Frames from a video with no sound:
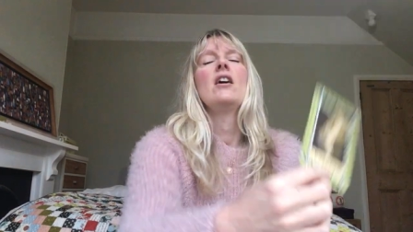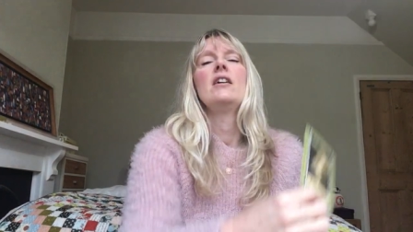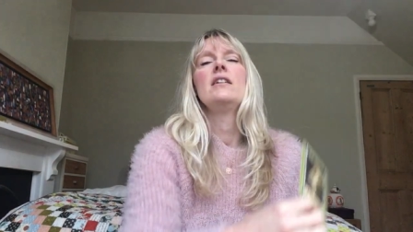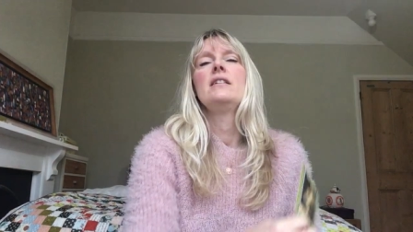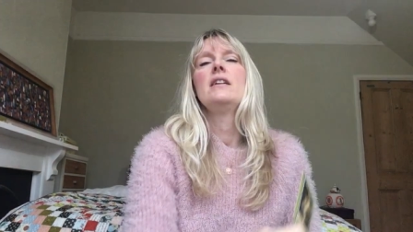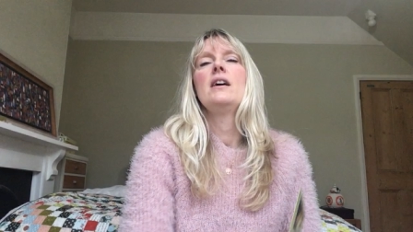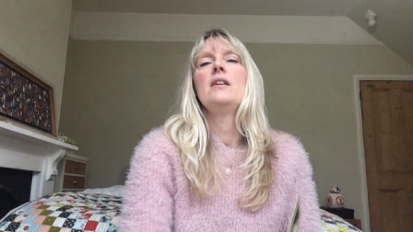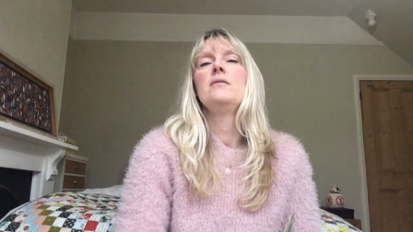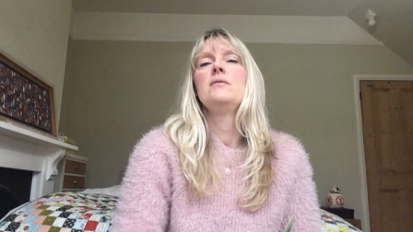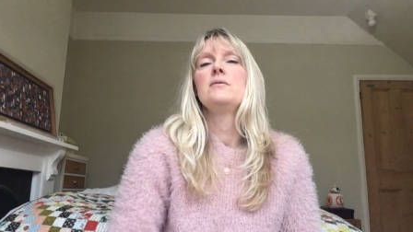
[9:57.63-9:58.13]
I
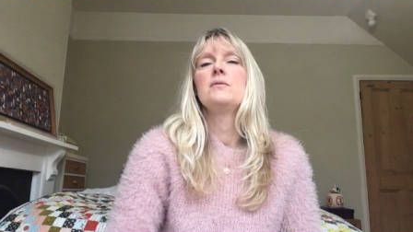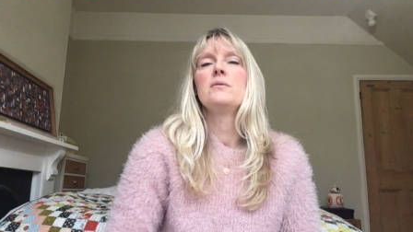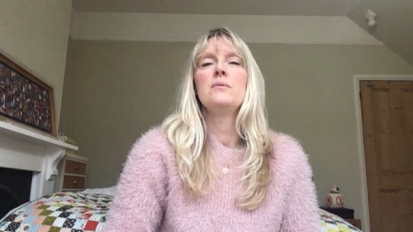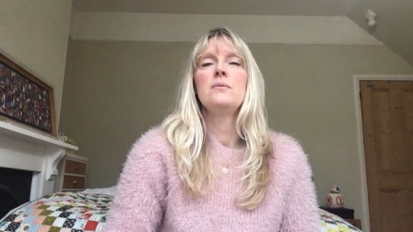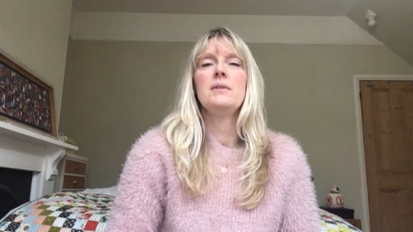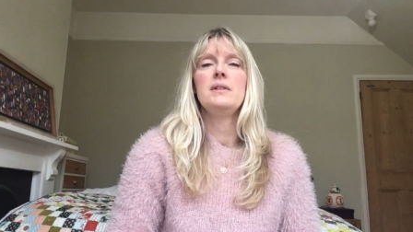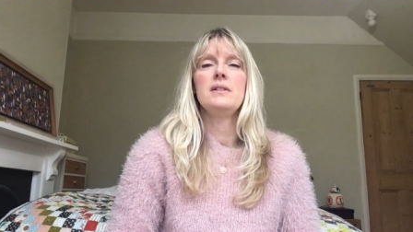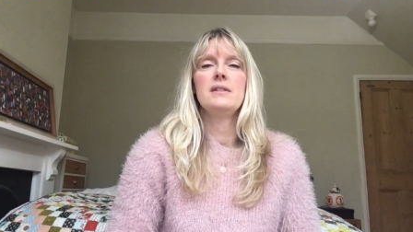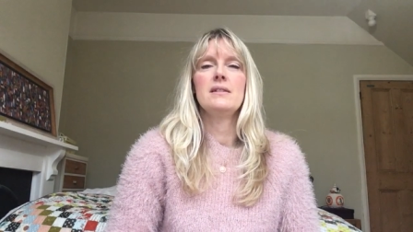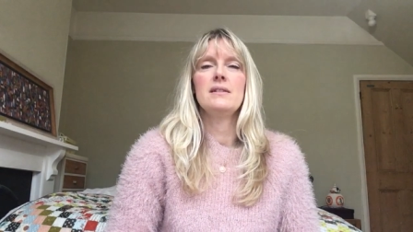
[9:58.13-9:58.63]
know, it's
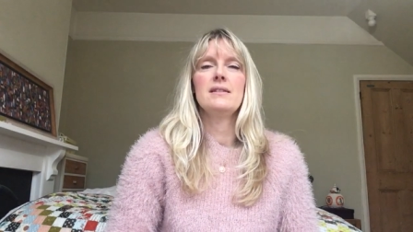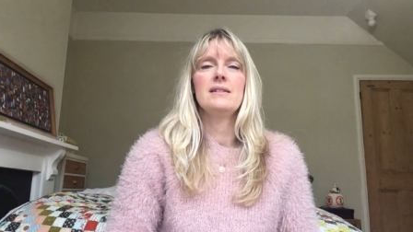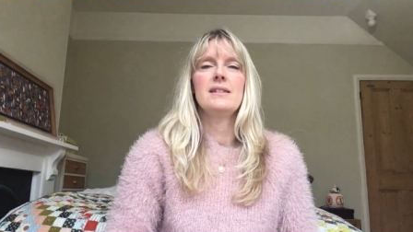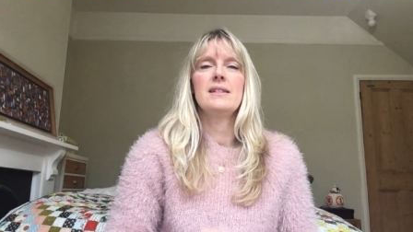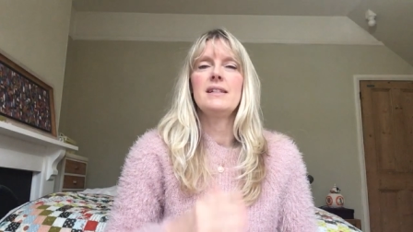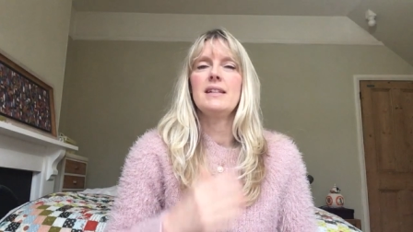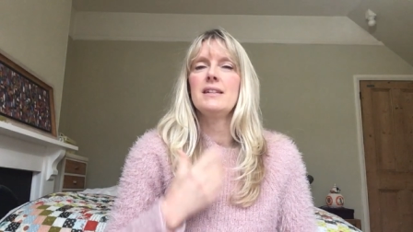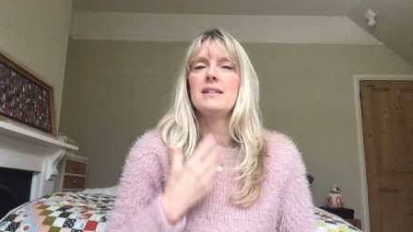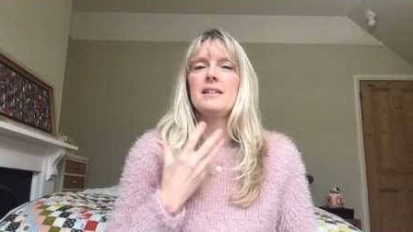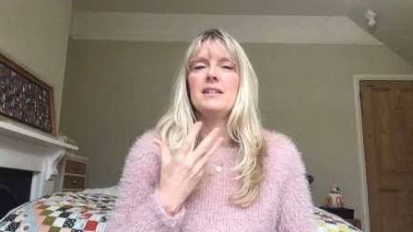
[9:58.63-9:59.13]
always, it
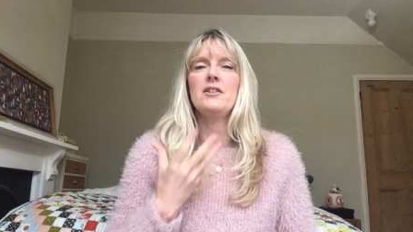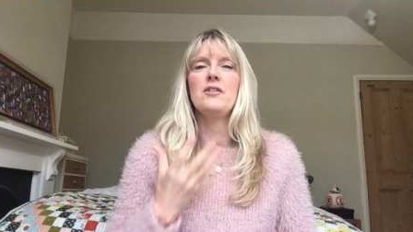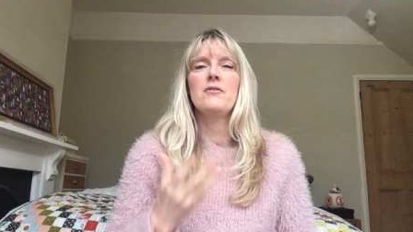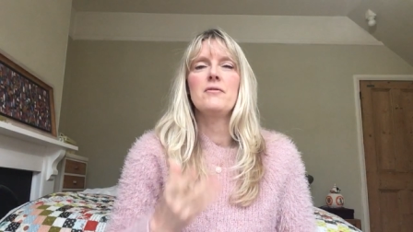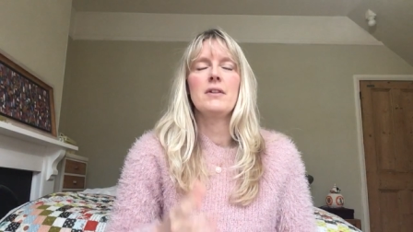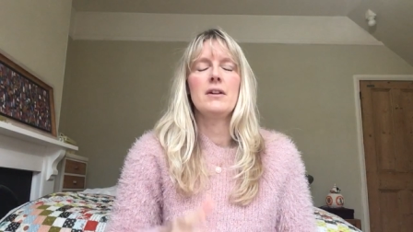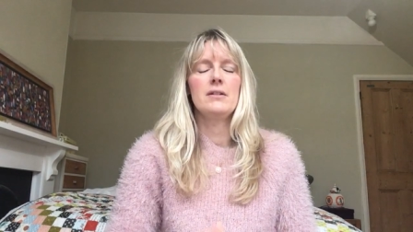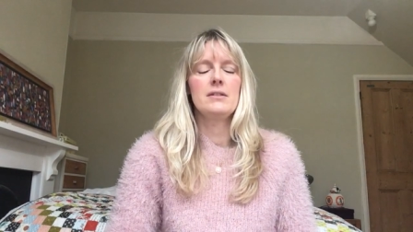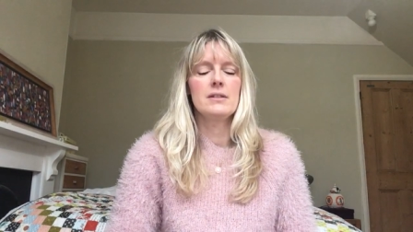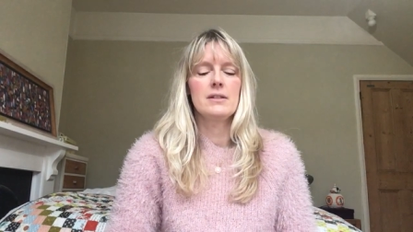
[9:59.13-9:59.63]
sticks in your
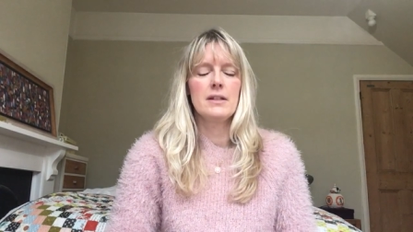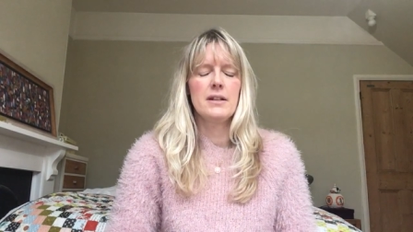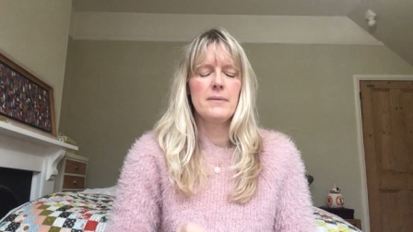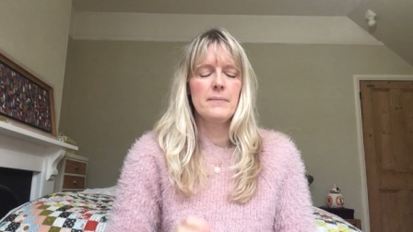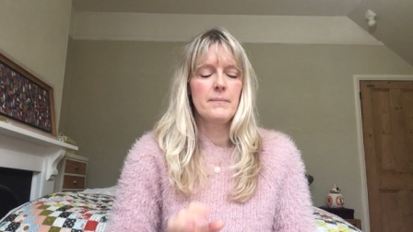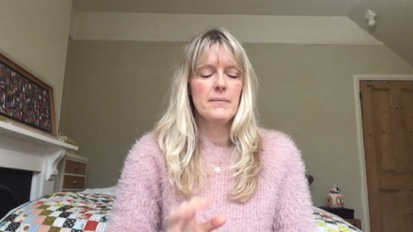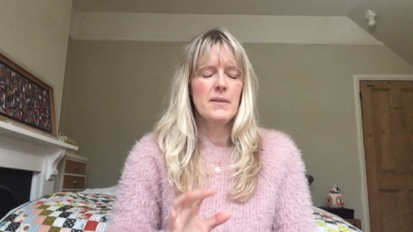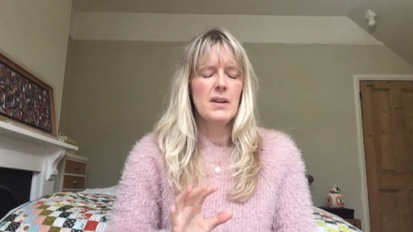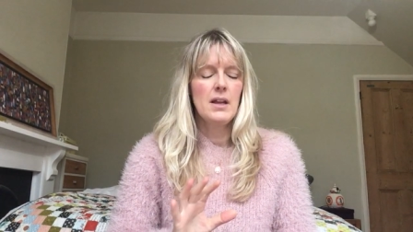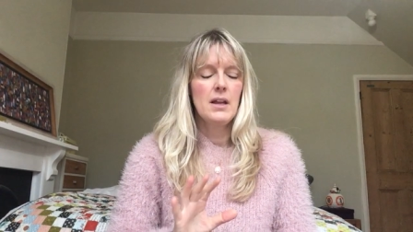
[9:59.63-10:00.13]
throat, doesn't it?
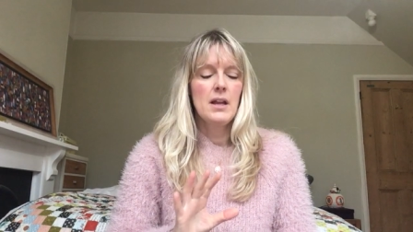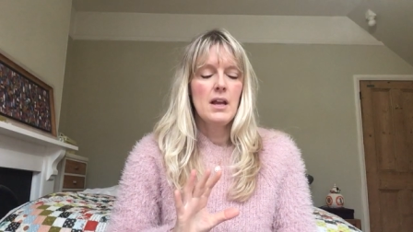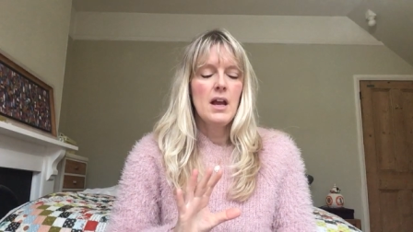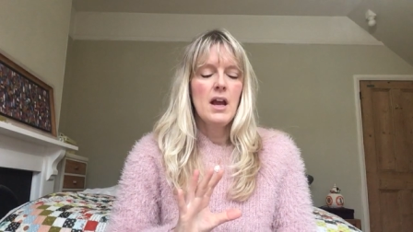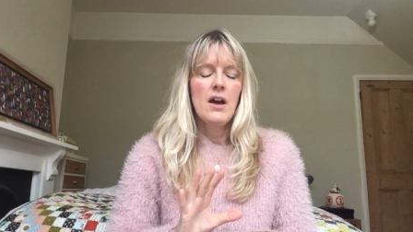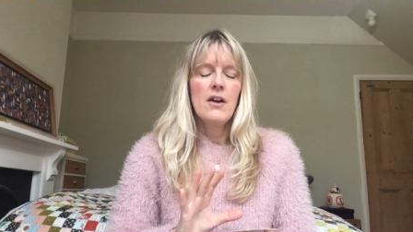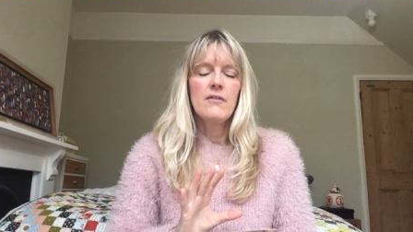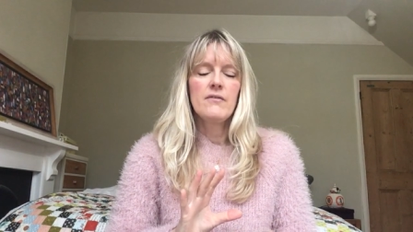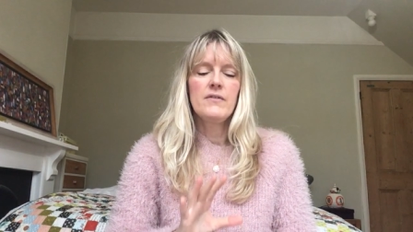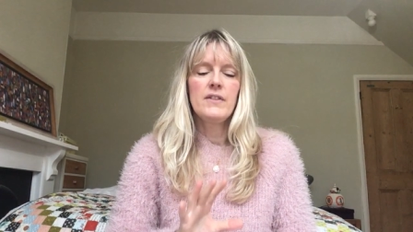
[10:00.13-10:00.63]

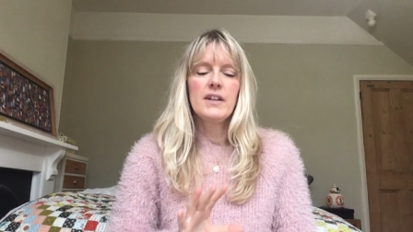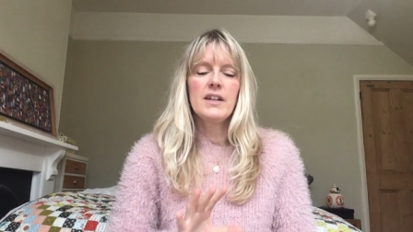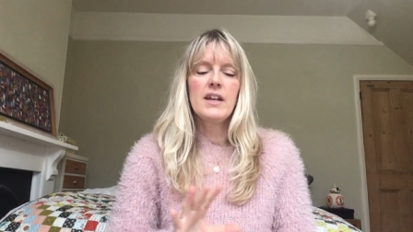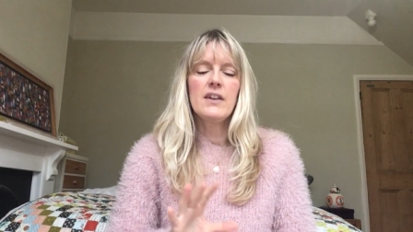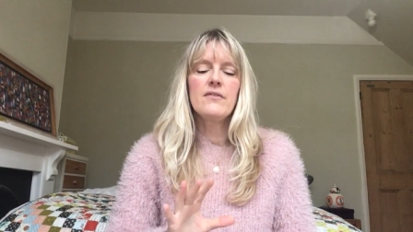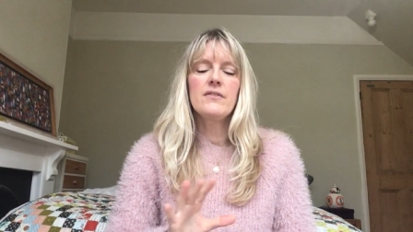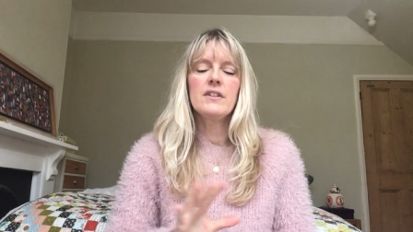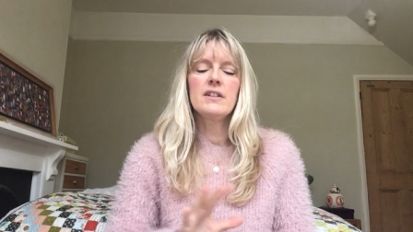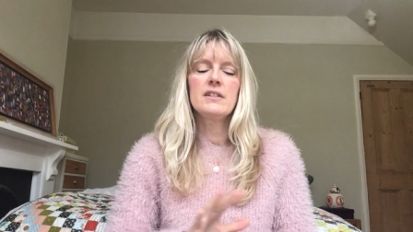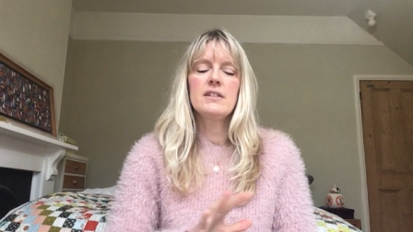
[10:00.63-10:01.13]

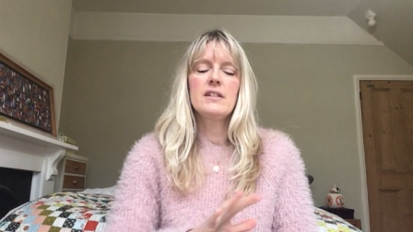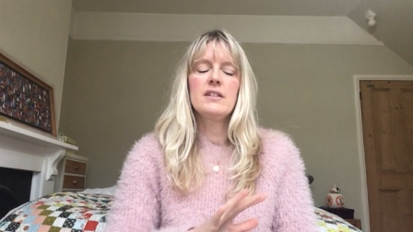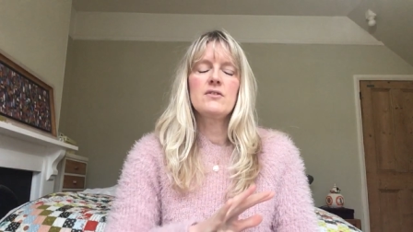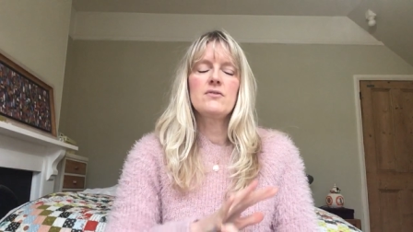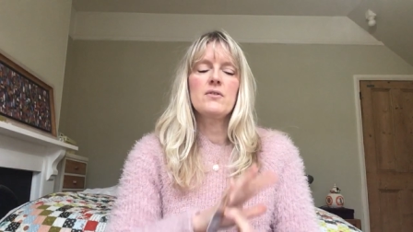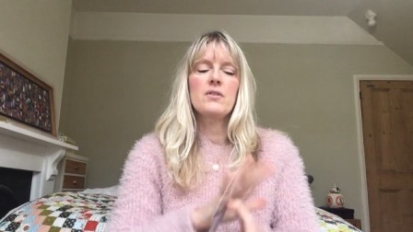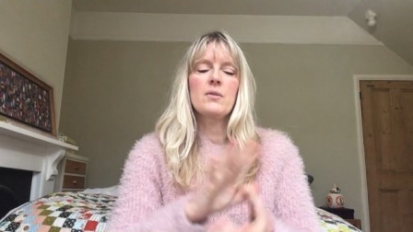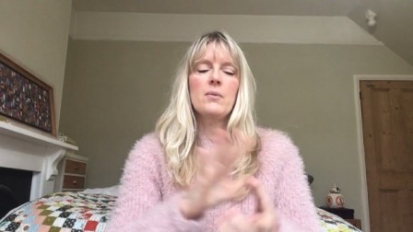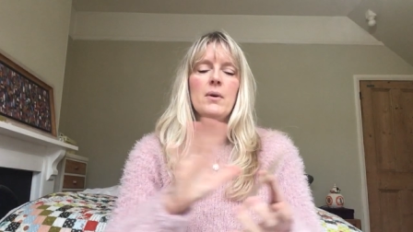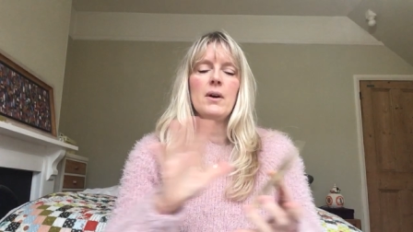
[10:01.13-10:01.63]
Forgiveness
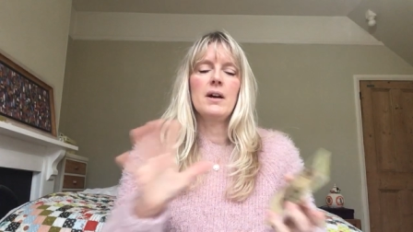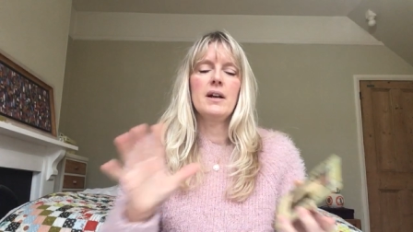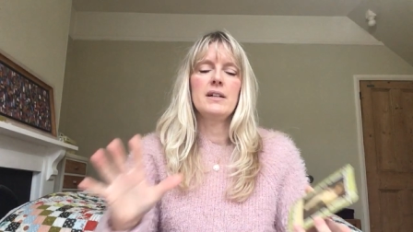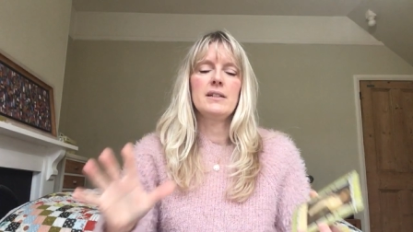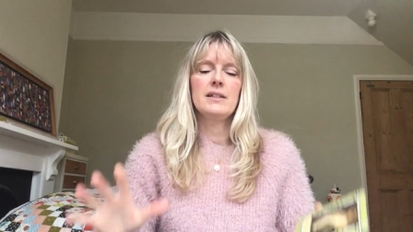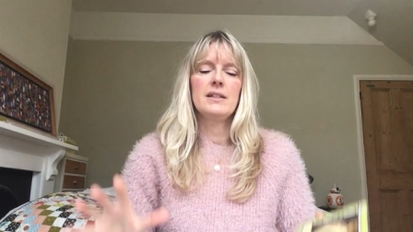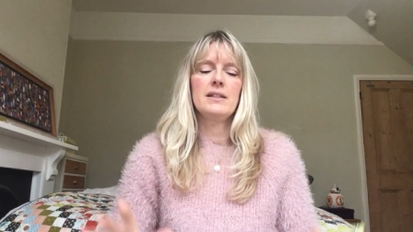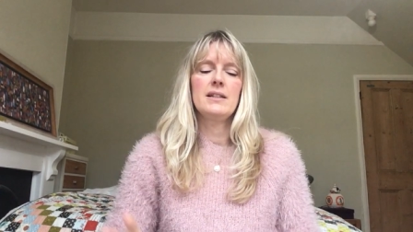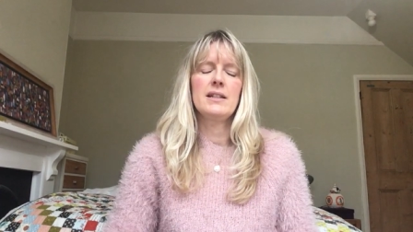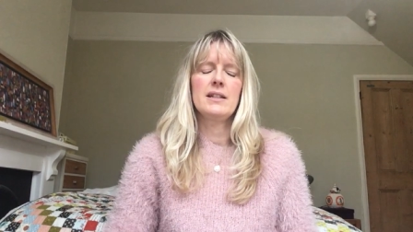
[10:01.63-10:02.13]
is
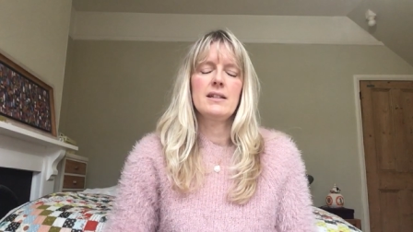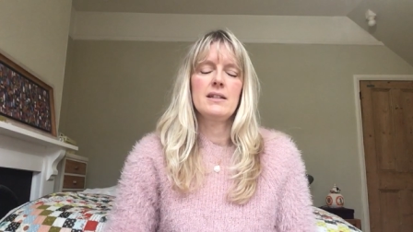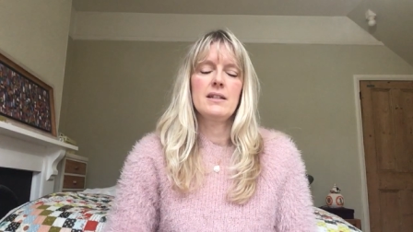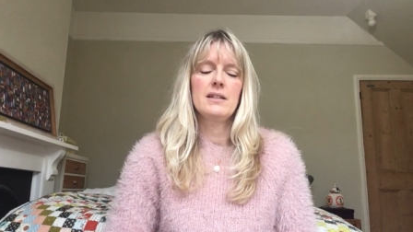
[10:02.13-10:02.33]
required in this